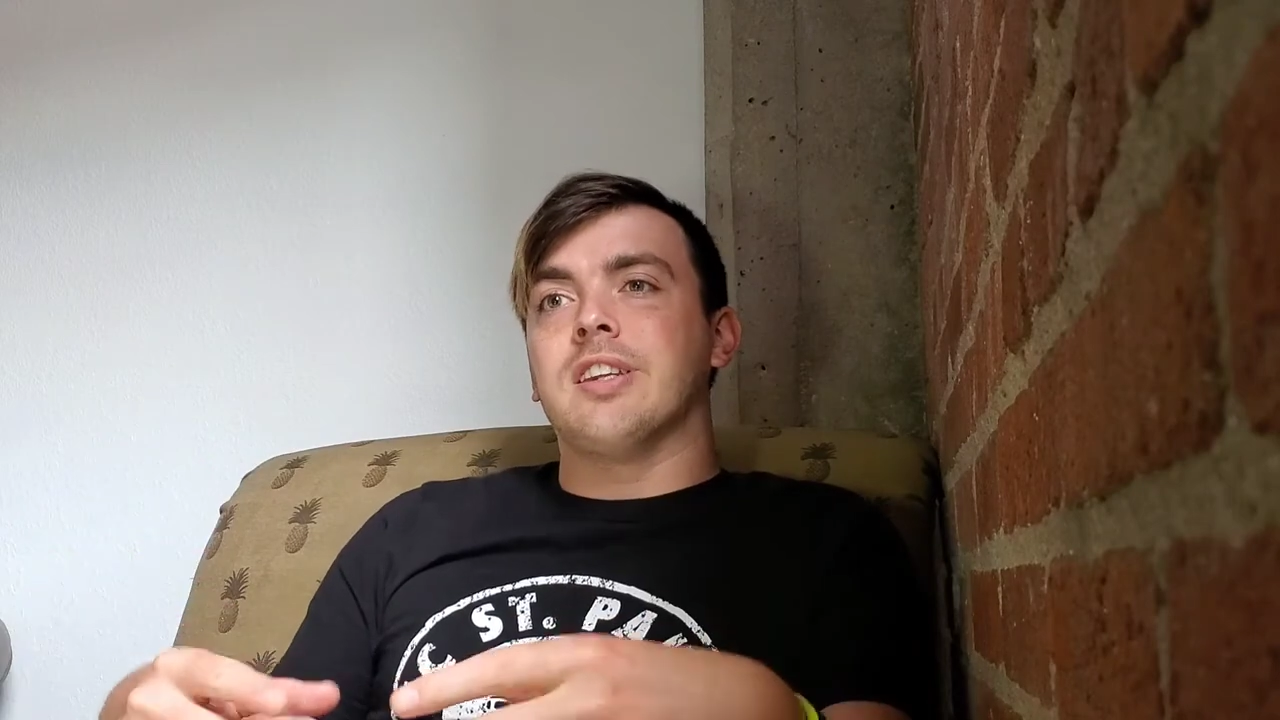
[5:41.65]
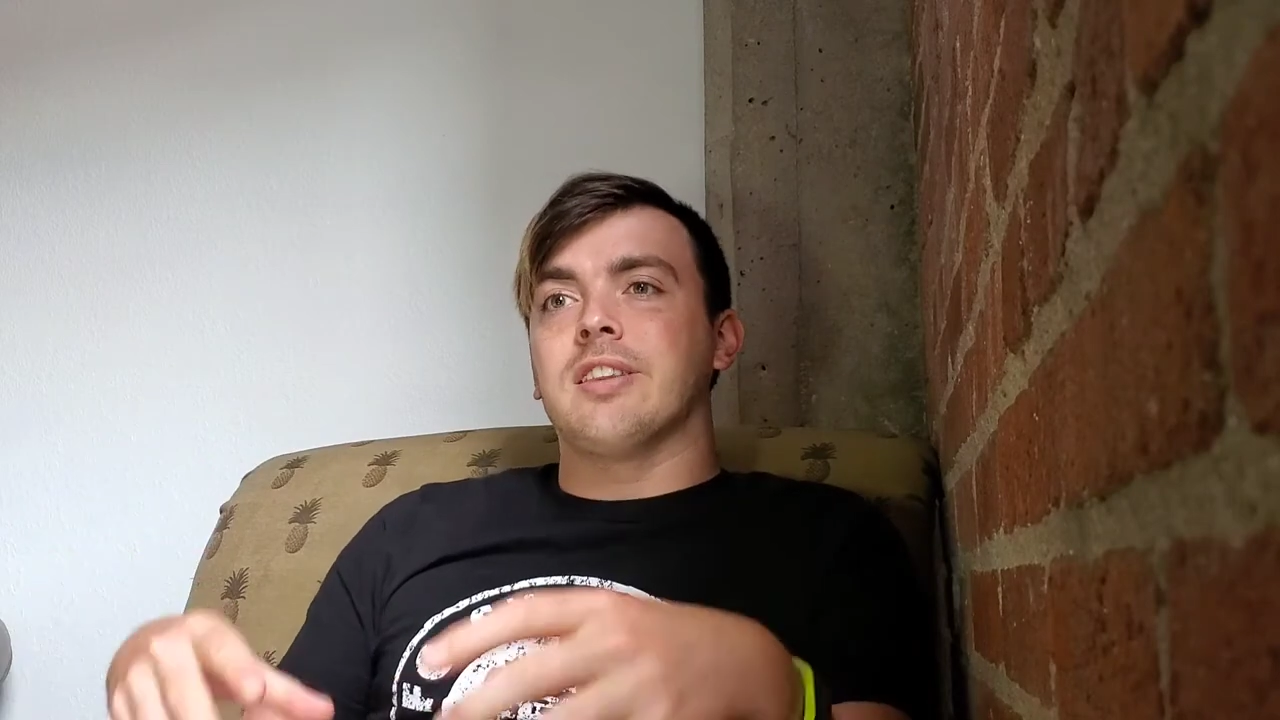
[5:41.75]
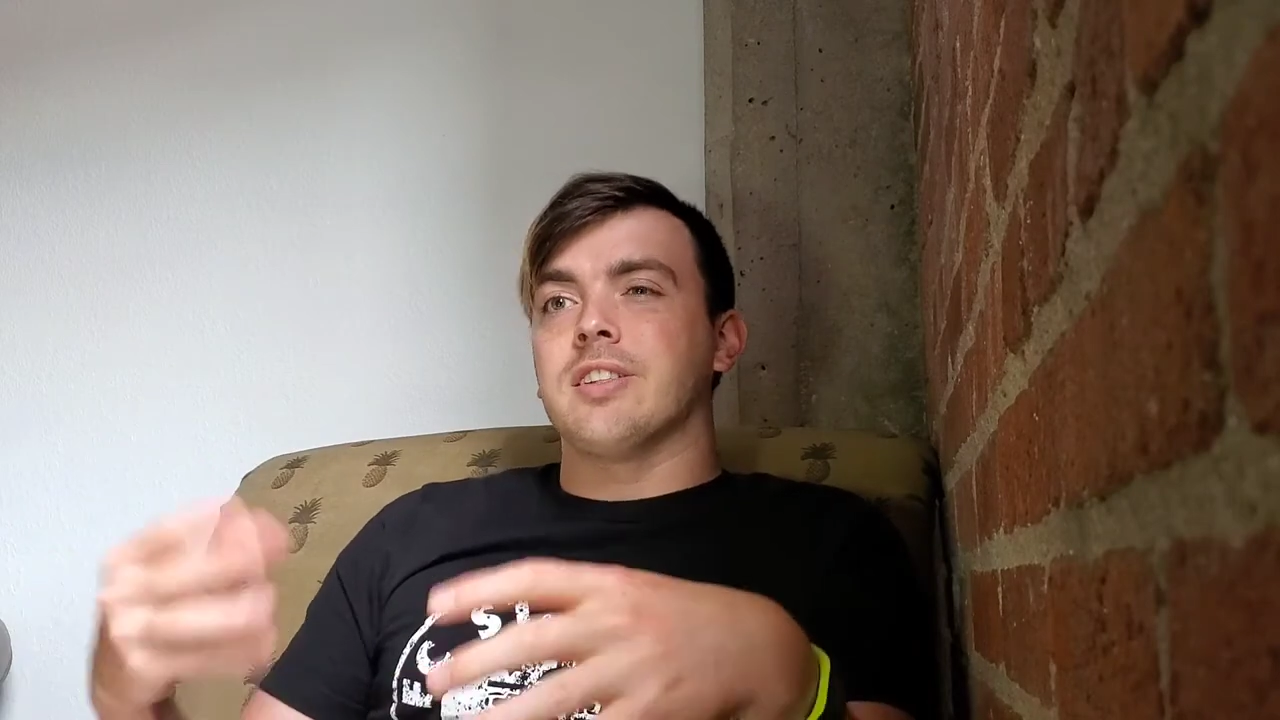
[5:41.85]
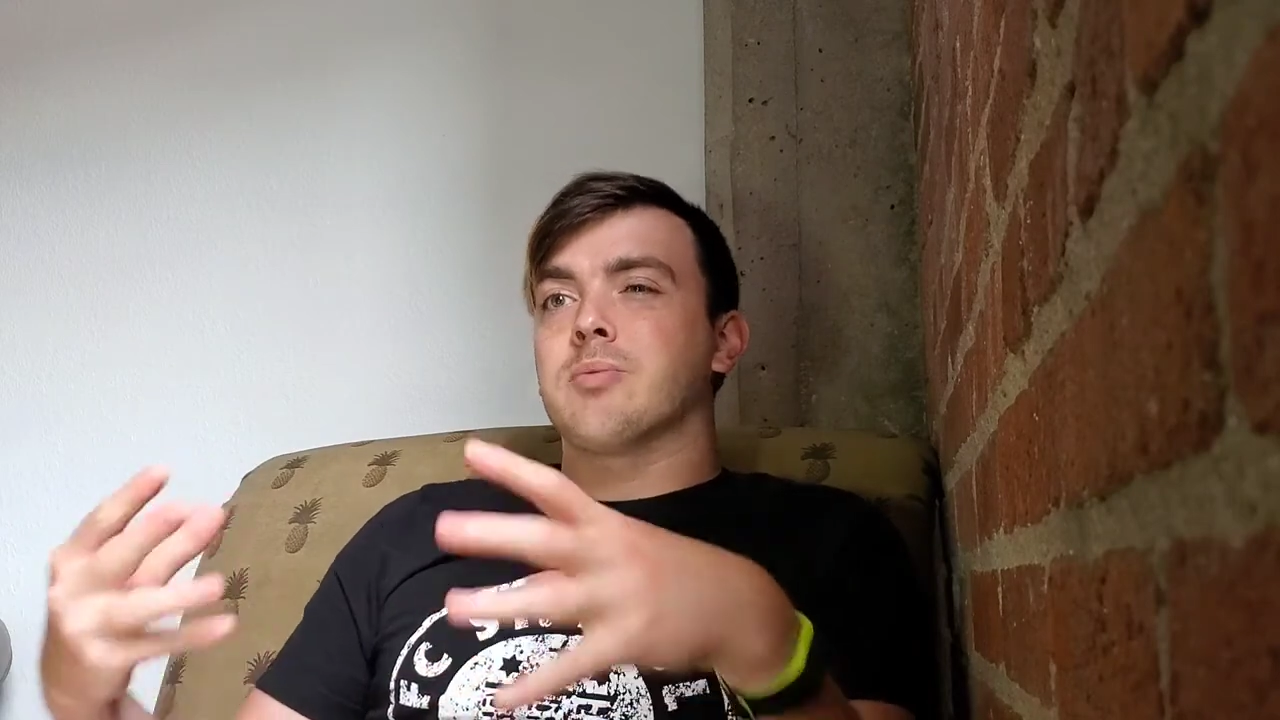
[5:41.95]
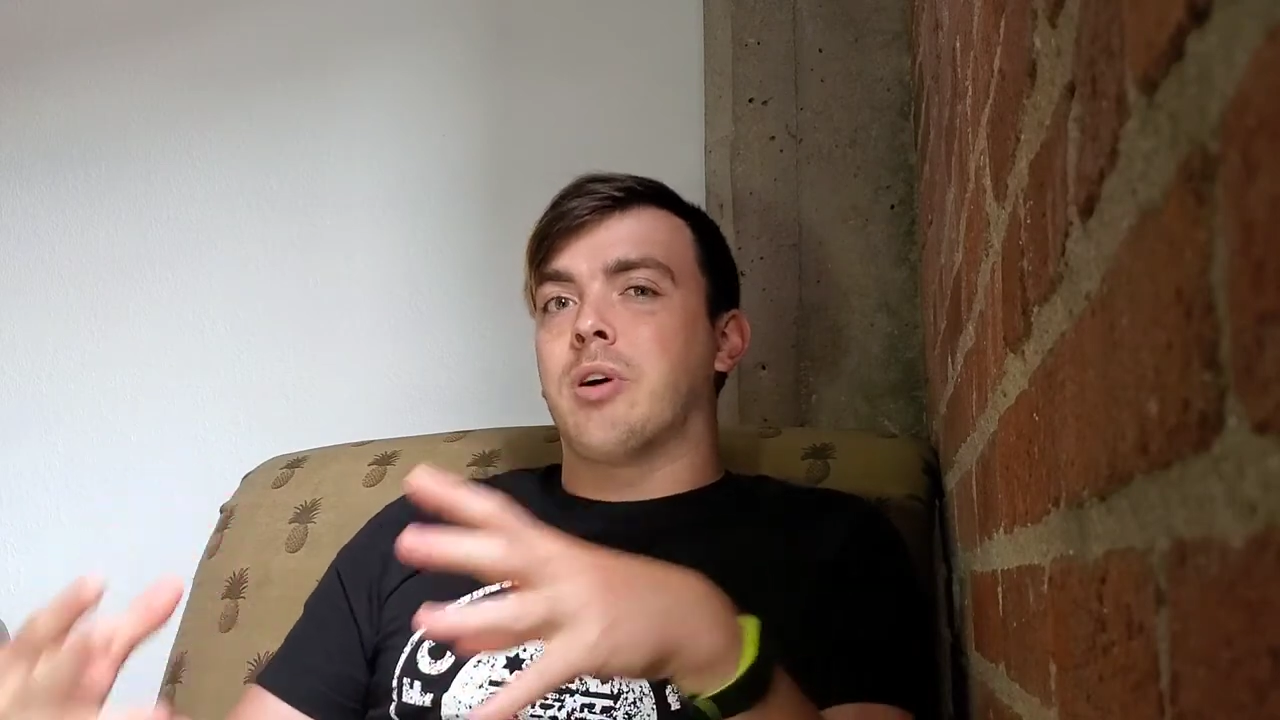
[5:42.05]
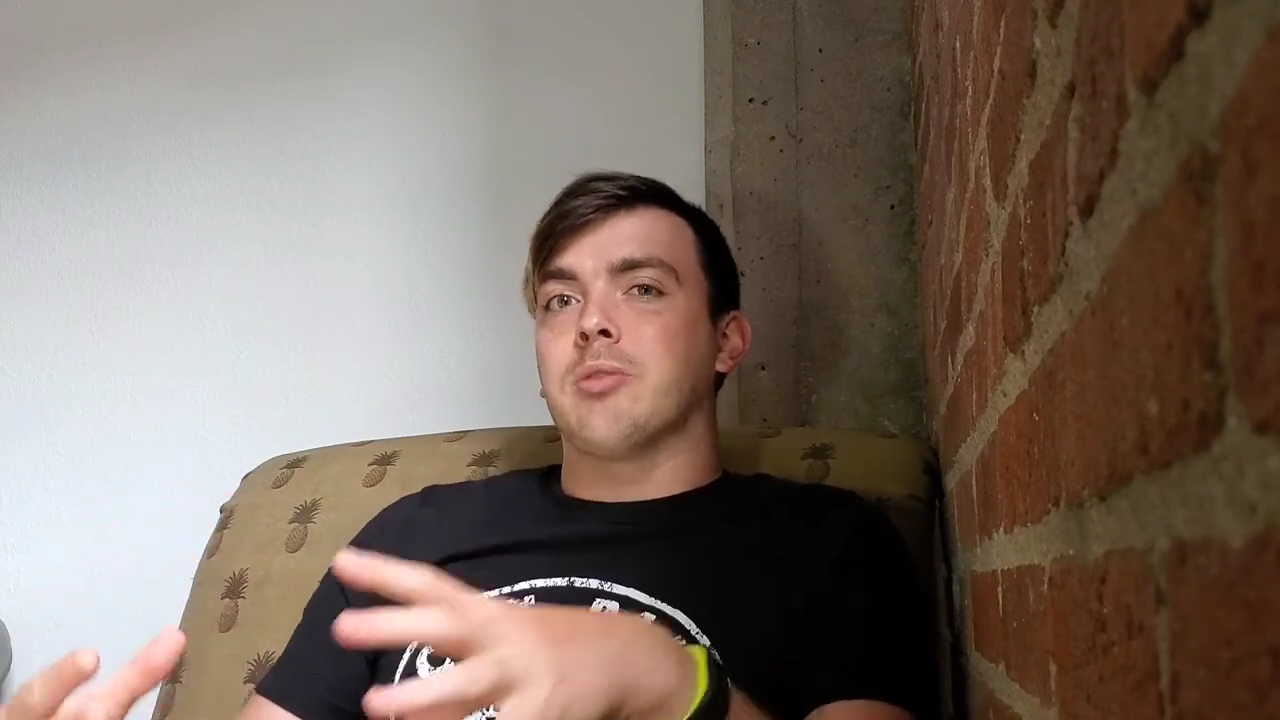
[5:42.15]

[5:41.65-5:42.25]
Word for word: that these smaller